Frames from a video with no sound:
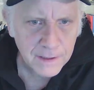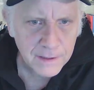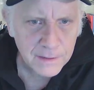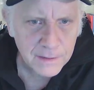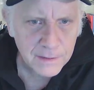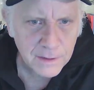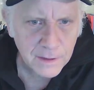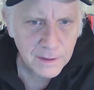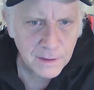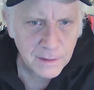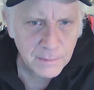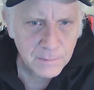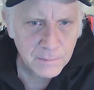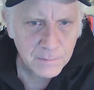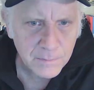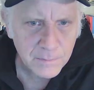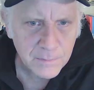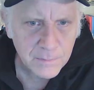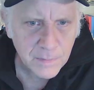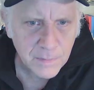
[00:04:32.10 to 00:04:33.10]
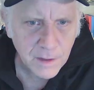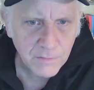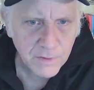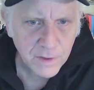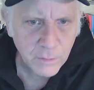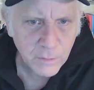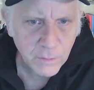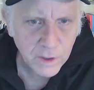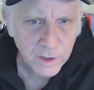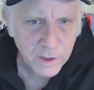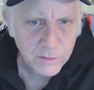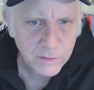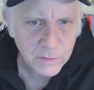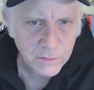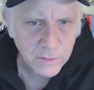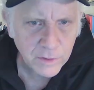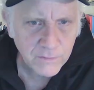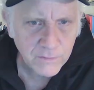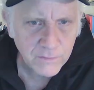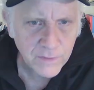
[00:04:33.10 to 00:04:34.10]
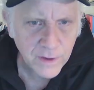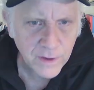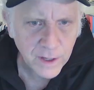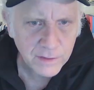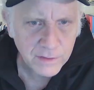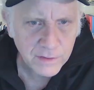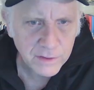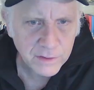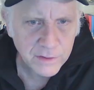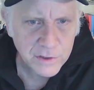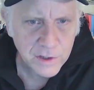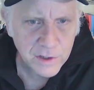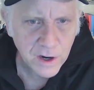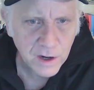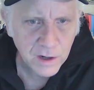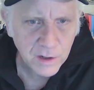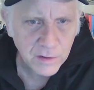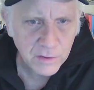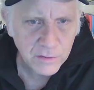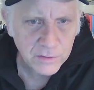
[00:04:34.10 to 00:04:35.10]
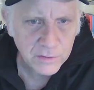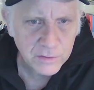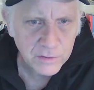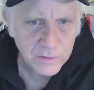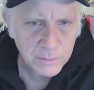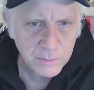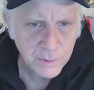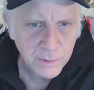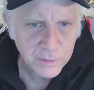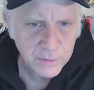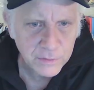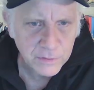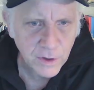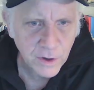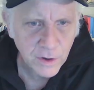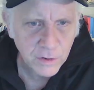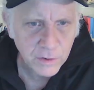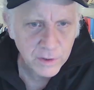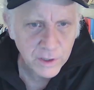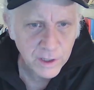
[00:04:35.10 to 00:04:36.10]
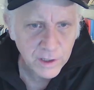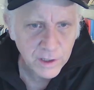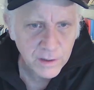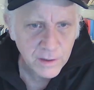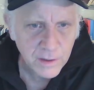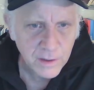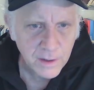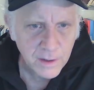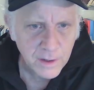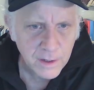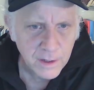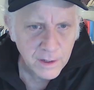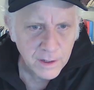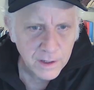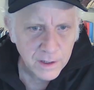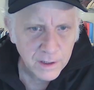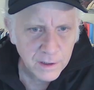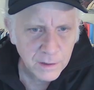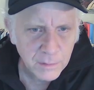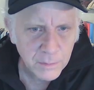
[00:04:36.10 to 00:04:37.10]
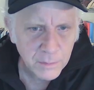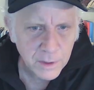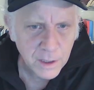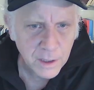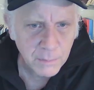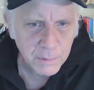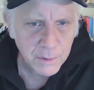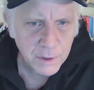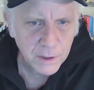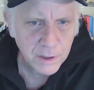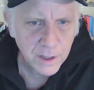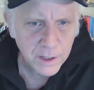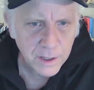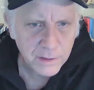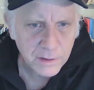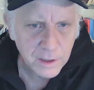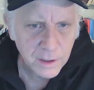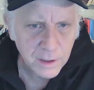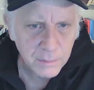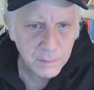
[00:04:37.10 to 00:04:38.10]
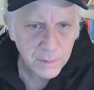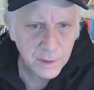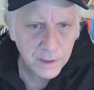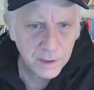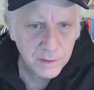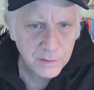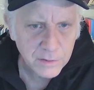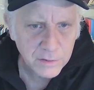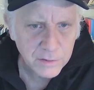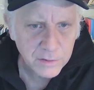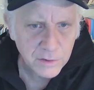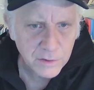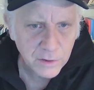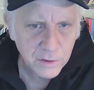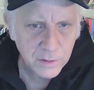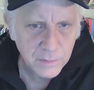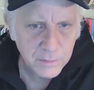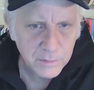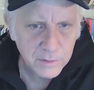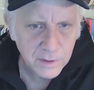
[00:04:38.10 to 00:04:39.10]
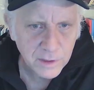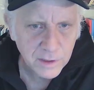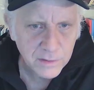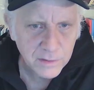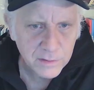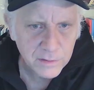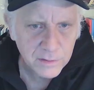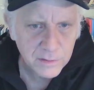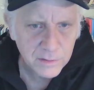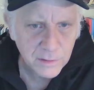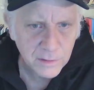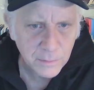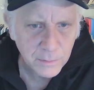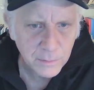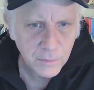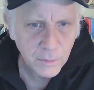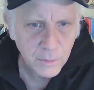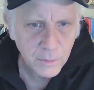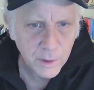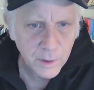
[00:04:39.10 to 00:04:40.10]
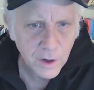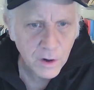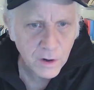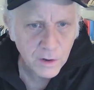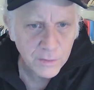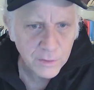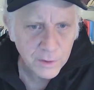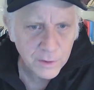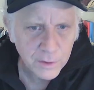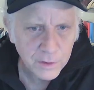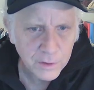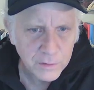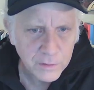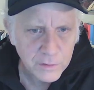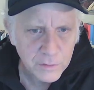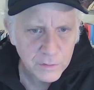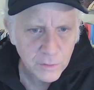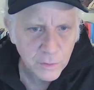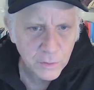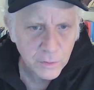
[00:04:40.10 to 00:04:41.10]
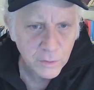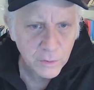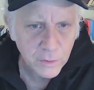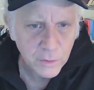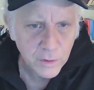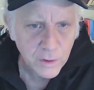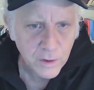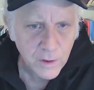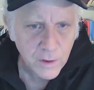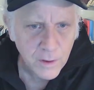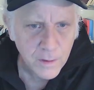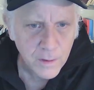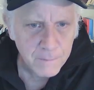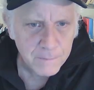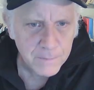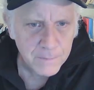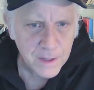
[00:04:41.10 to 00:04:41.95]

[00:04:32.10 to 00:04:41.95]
And if he wanted to invent a child's persona, he could manipulate them into circumstances that were beyond their control.